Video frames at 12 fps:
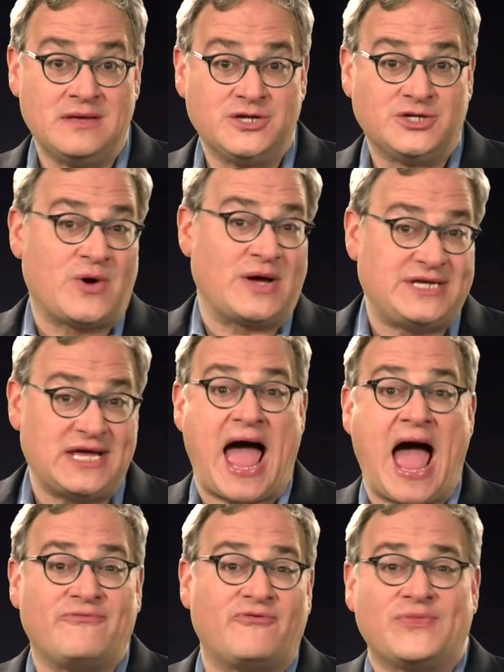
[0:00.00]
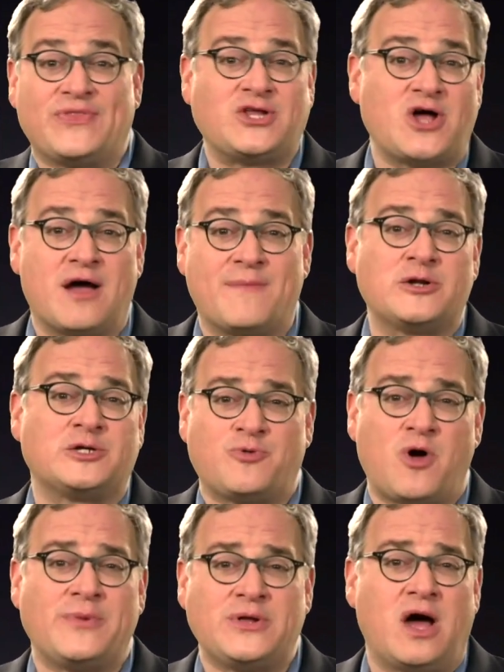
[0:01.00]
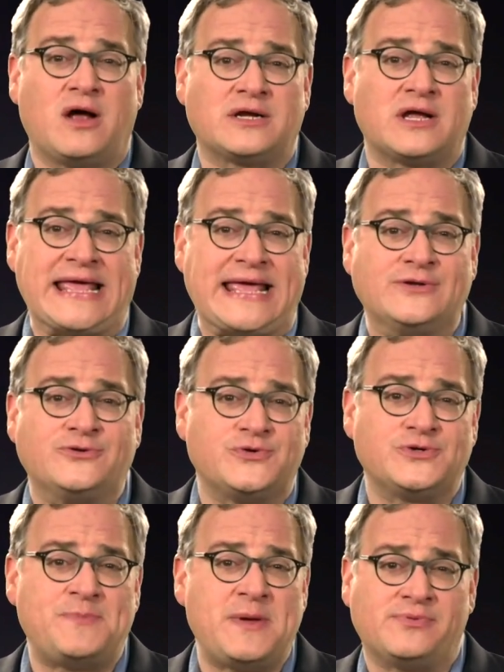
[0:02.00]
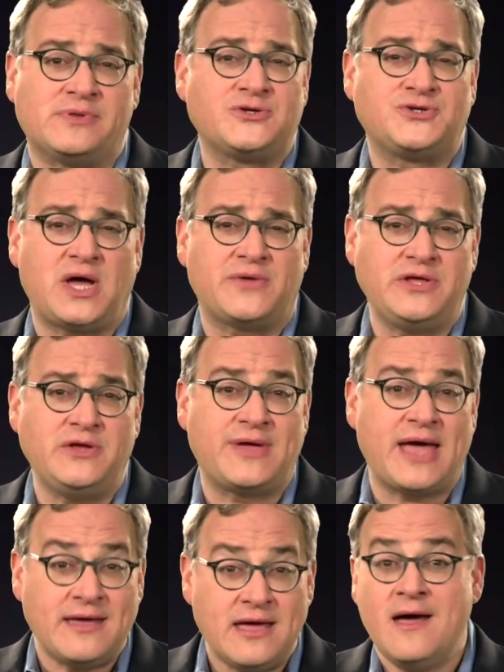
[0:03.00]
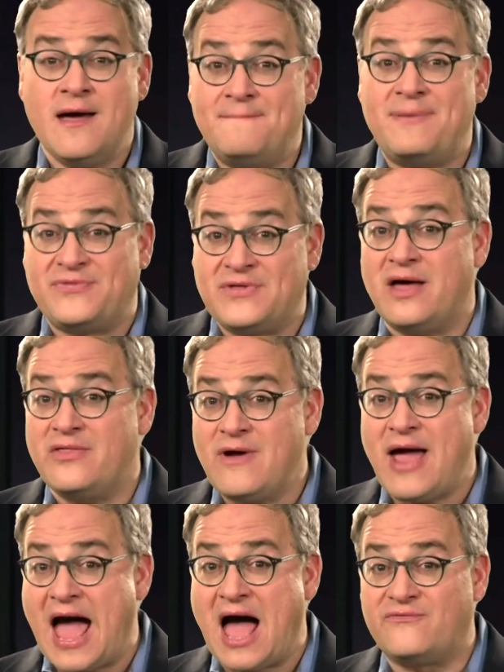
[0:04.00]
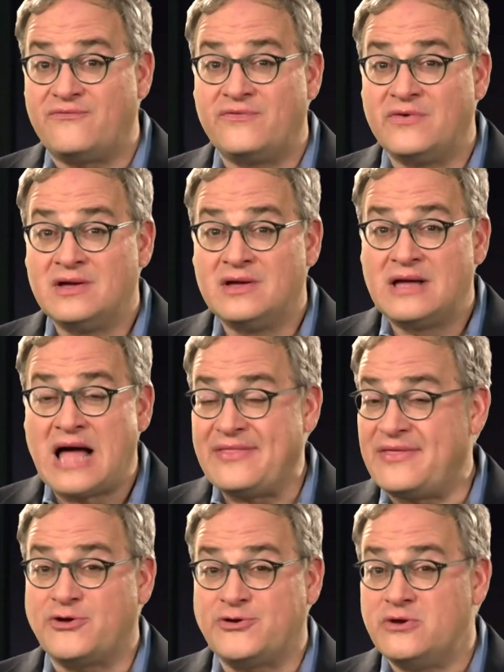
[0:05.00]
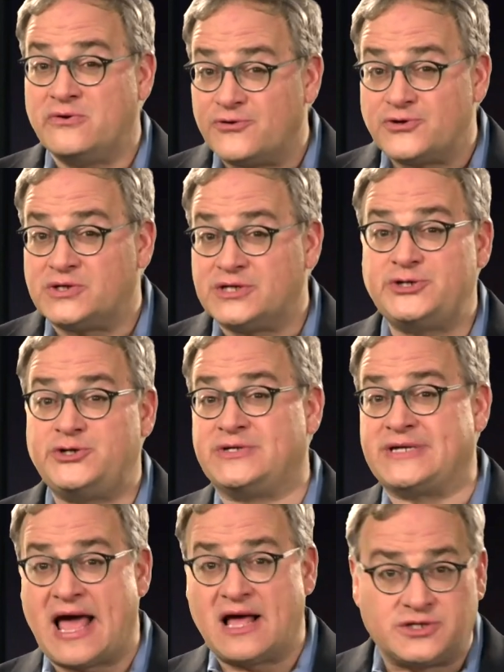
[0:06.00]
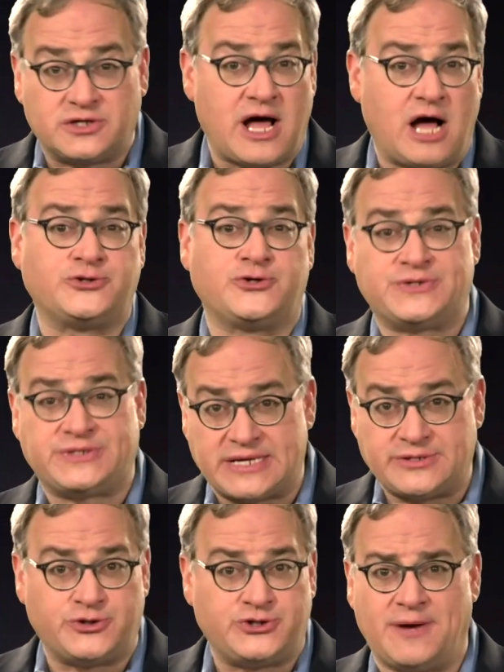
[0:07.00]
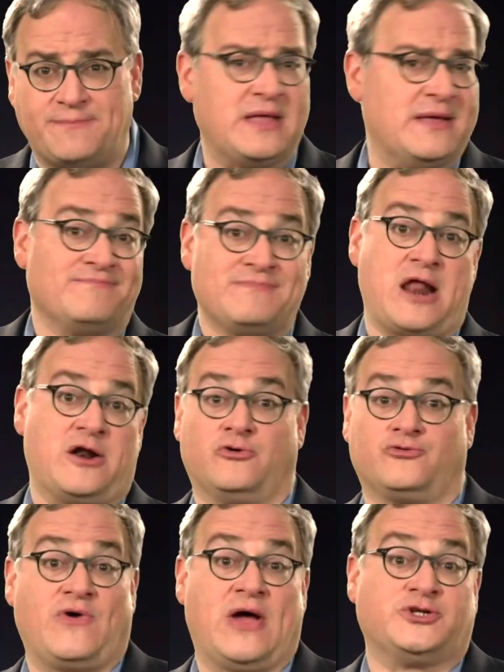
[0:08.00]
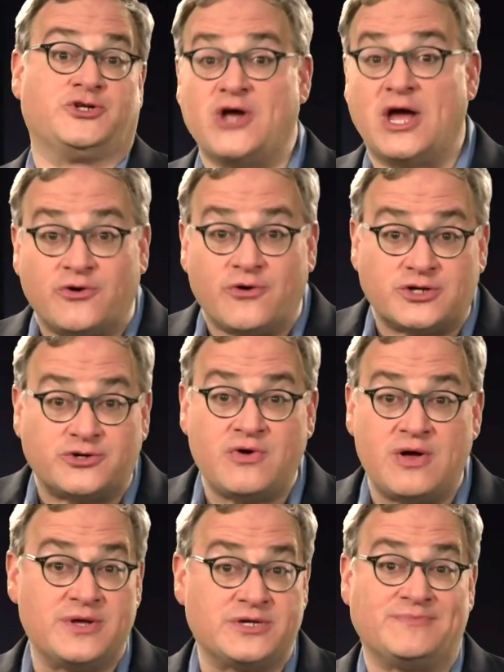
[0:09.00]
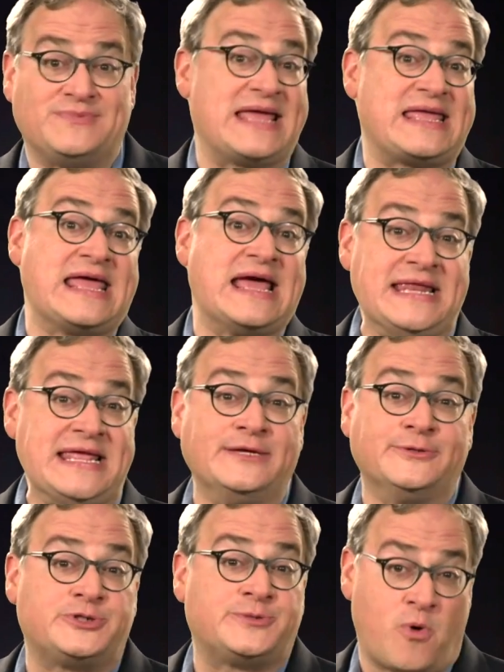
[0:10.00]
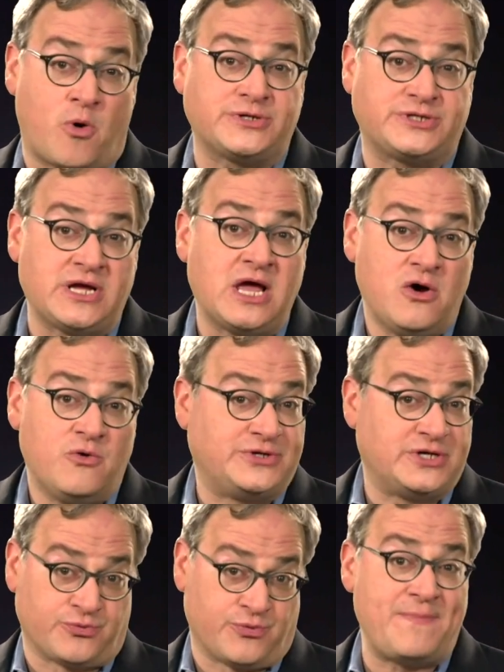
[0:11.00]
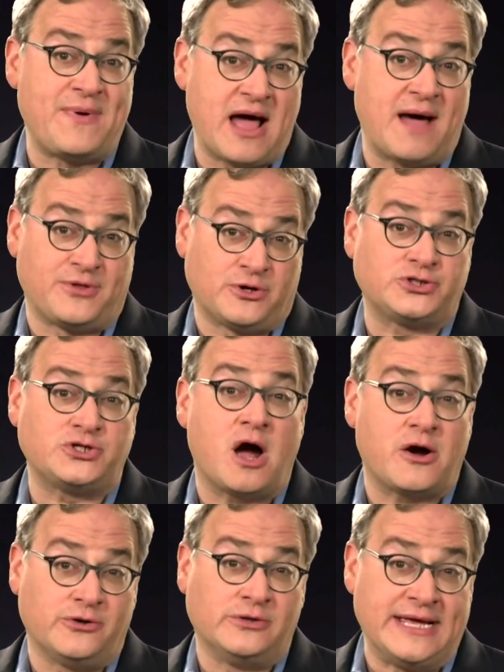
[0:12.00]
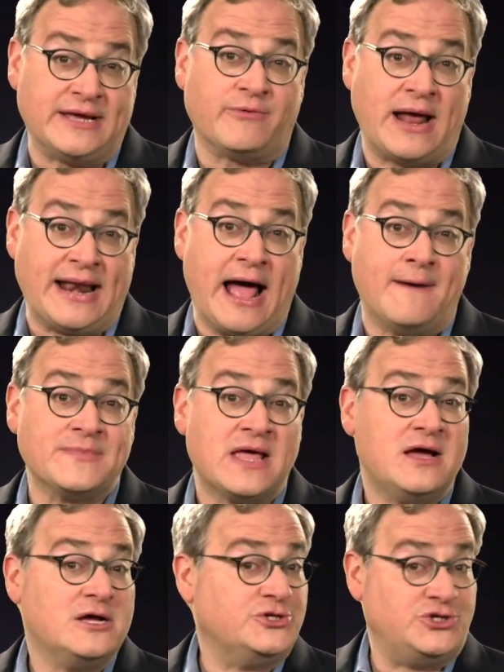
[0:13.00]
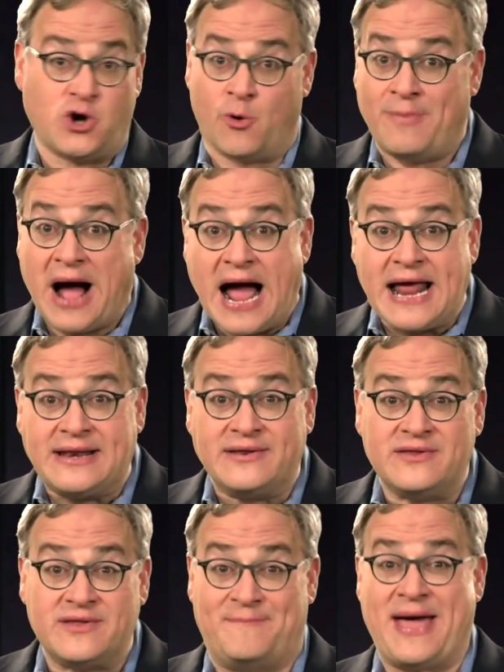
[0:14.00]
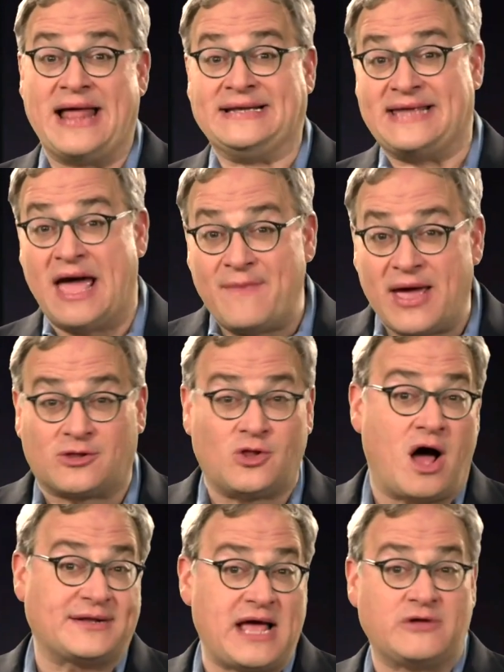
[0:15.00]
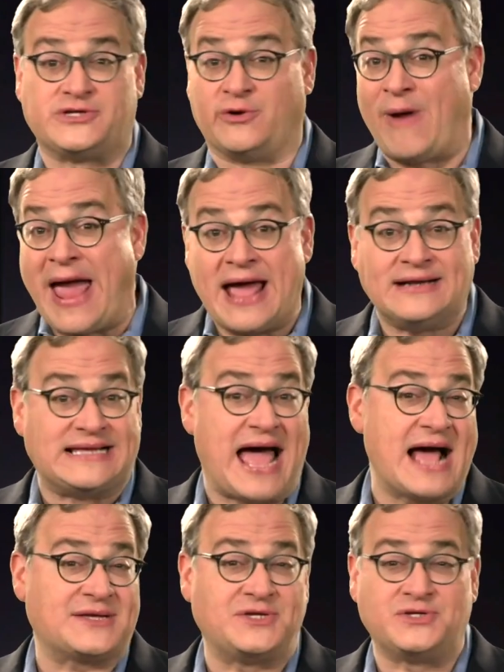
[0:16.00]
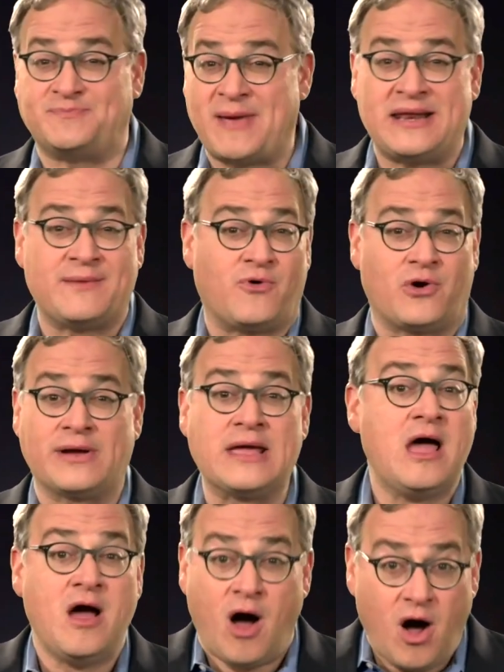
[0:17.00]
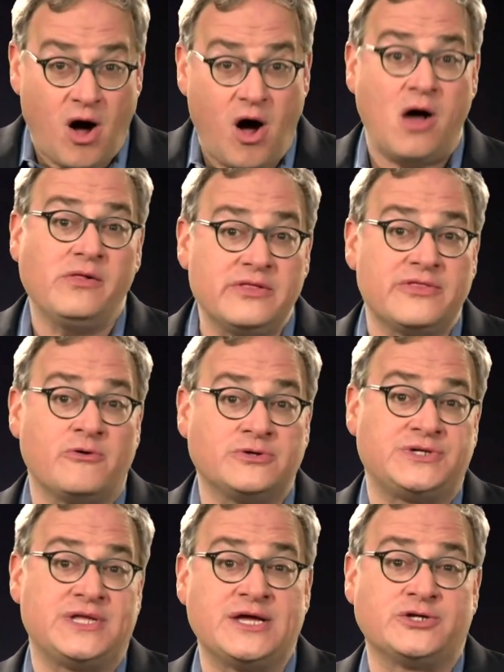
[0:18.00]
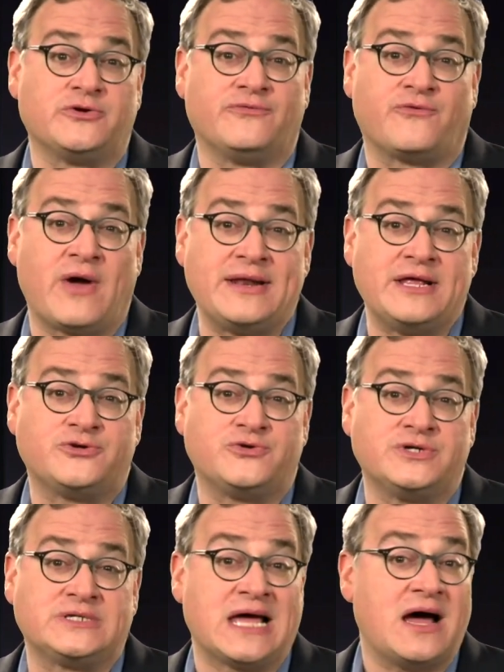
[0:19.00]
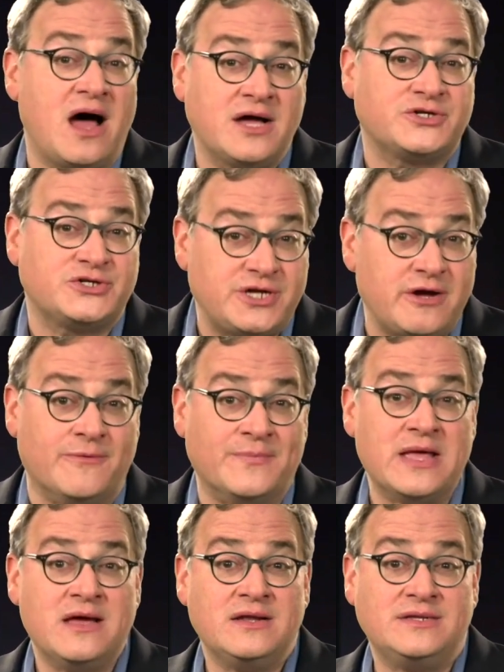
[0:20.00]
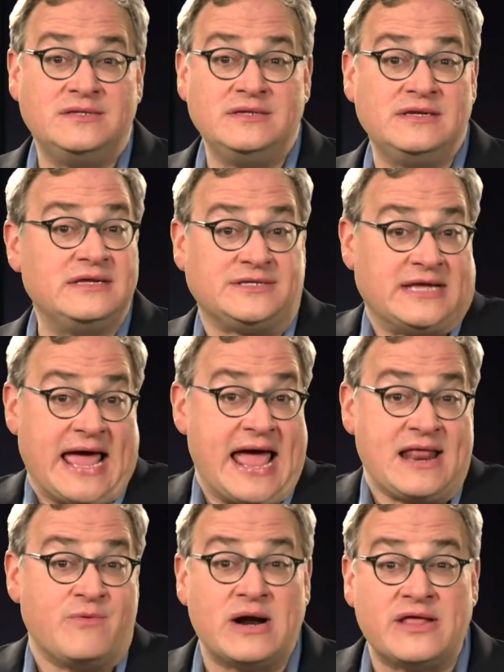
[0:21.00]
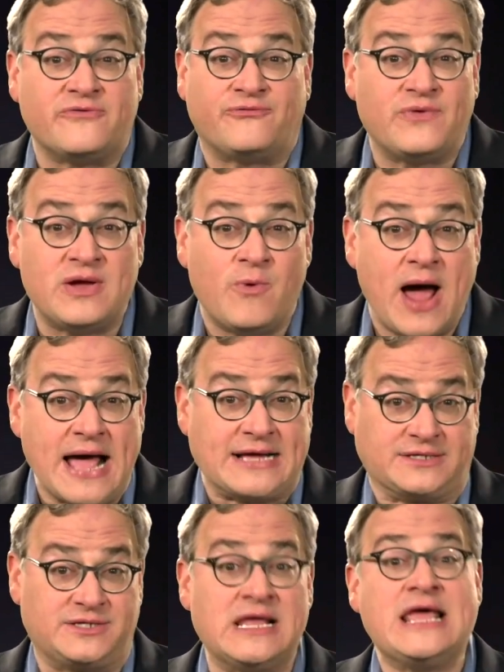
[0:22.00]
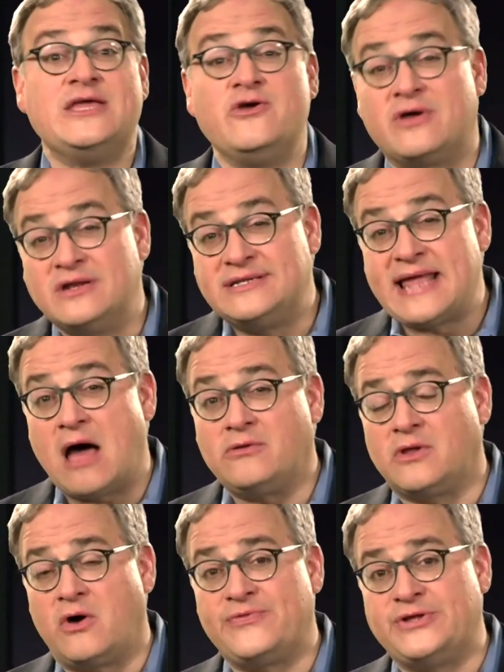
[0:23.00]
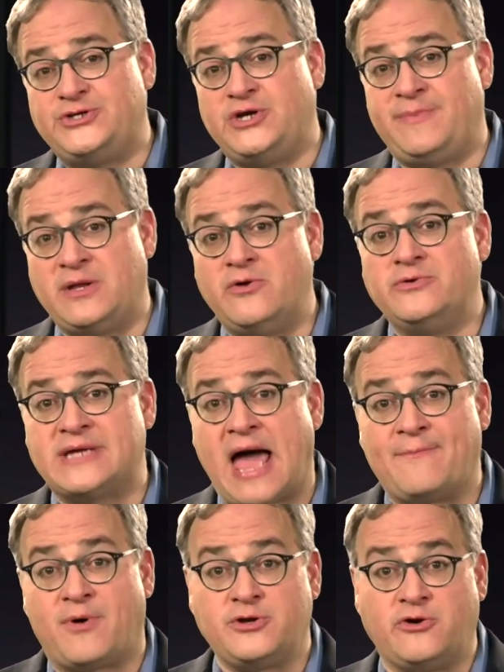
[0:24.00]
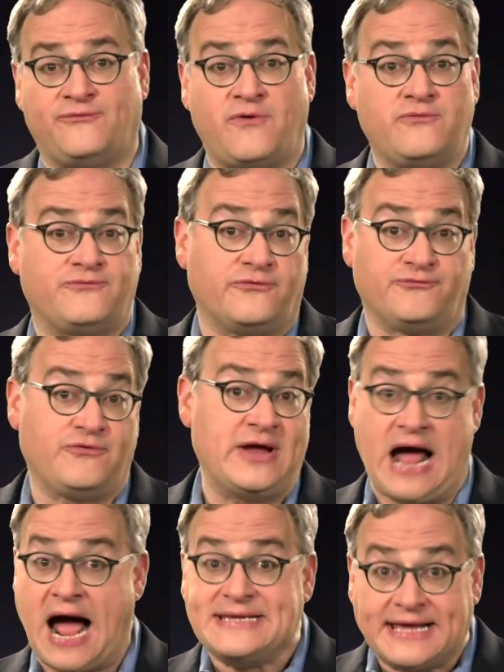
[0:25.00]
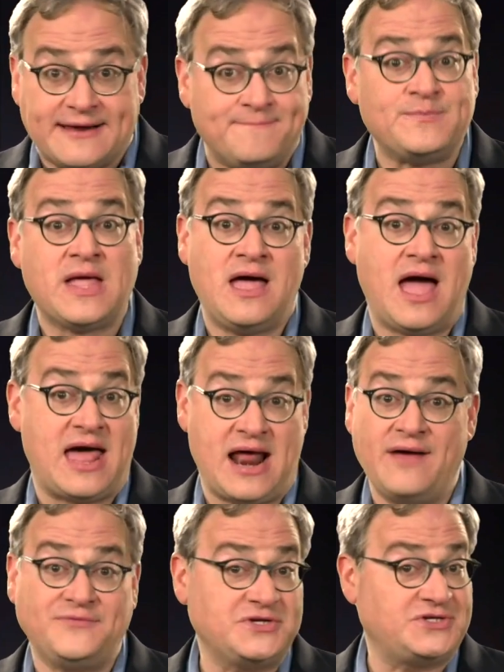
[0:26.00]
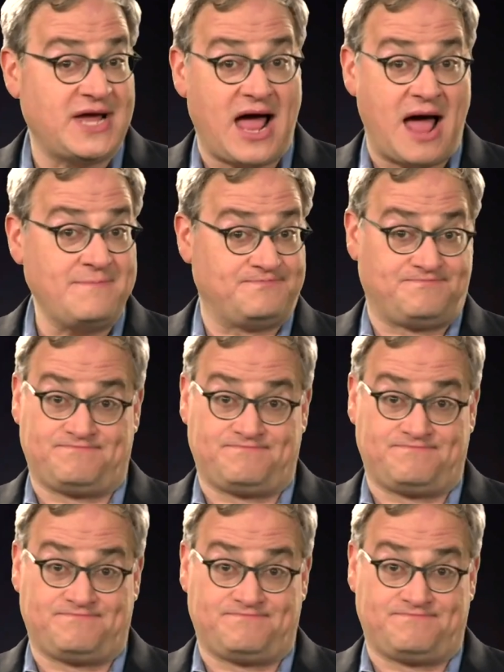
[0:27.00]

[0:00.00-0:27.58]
so I'd say half of what they talk about is probably not going to interest people outside the UK, but the other half, I think they're universal issues: cancel culture, censorship, I don't know, transgender extremism, taking a knee in sports, which is ripping up their soccer league right now, Joe Biden, the pandemic, lockdowns, Iran, taxes, spending, borrowing. All of those things are of great interest to us, too, to anyone in the free West. You can download the GB News app on your phone for free. I did. And I have to say, I'm